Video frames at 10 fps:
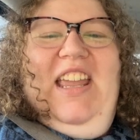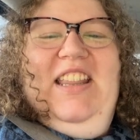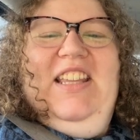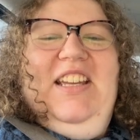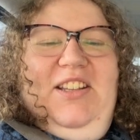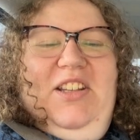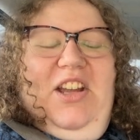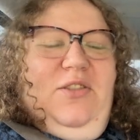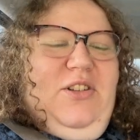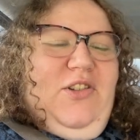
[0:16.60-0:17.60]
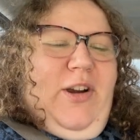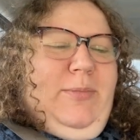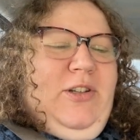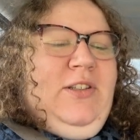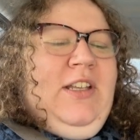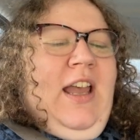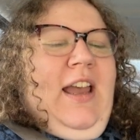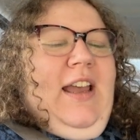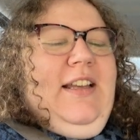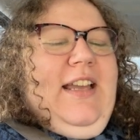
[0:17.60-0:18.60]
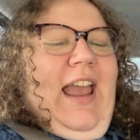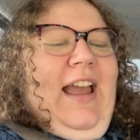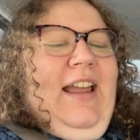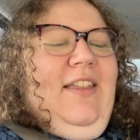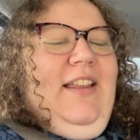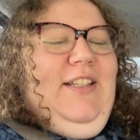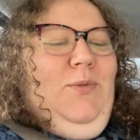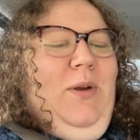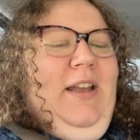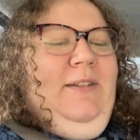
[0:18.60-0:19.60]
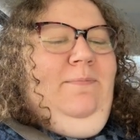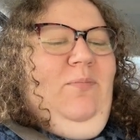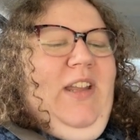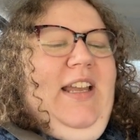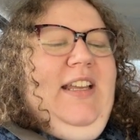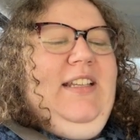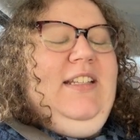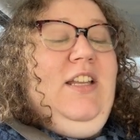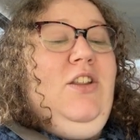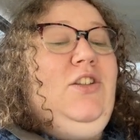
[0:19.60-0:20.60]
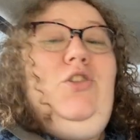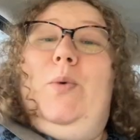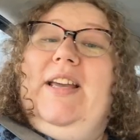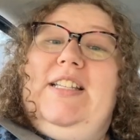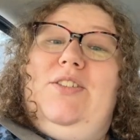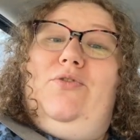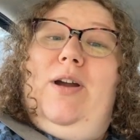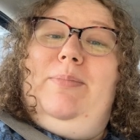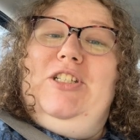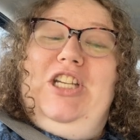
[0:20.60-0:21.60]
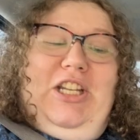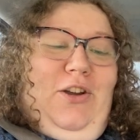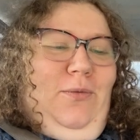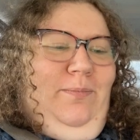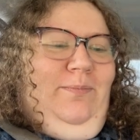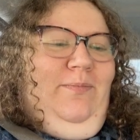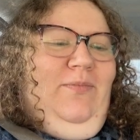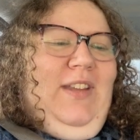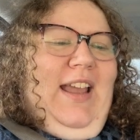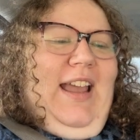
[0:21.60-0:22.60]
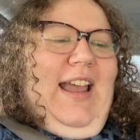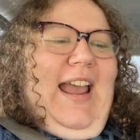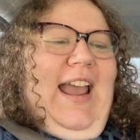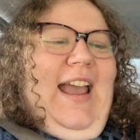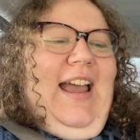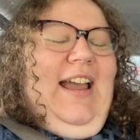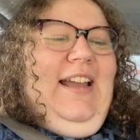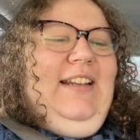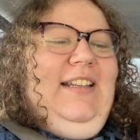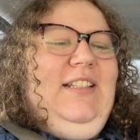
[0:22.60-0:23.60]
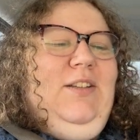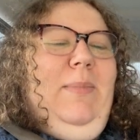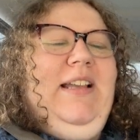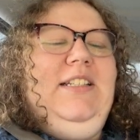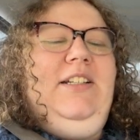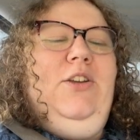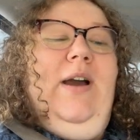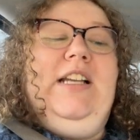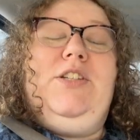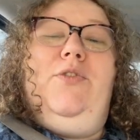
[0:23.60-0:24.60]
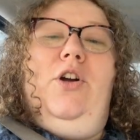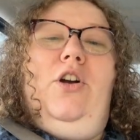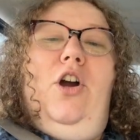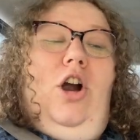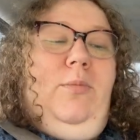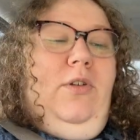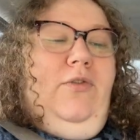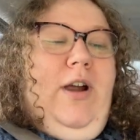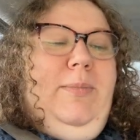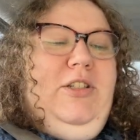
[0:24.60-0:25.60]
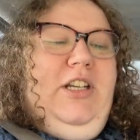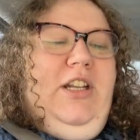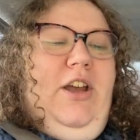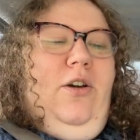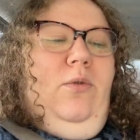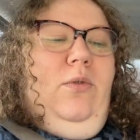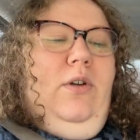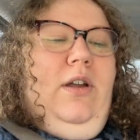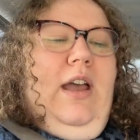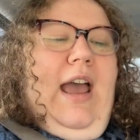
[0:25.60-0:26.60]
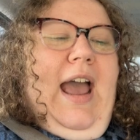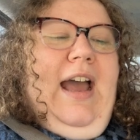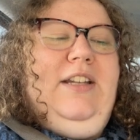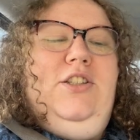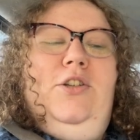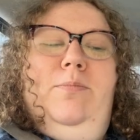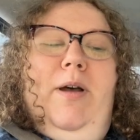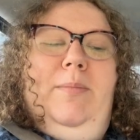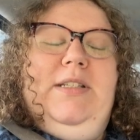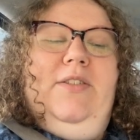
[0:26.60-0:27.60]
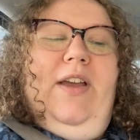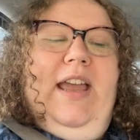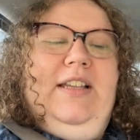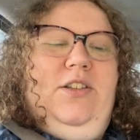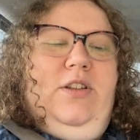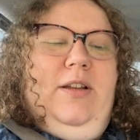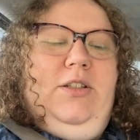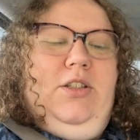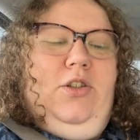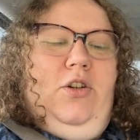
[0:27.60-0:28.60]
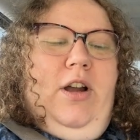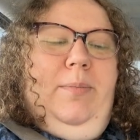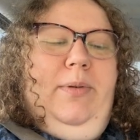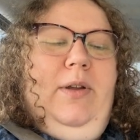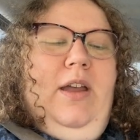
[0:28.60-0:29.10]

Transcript: in the, you know, descriptions. And this one is the Twix Frappuccino. And so basically you ask for a caramel frappuccino, add 2 pumps of hazelnut syrup,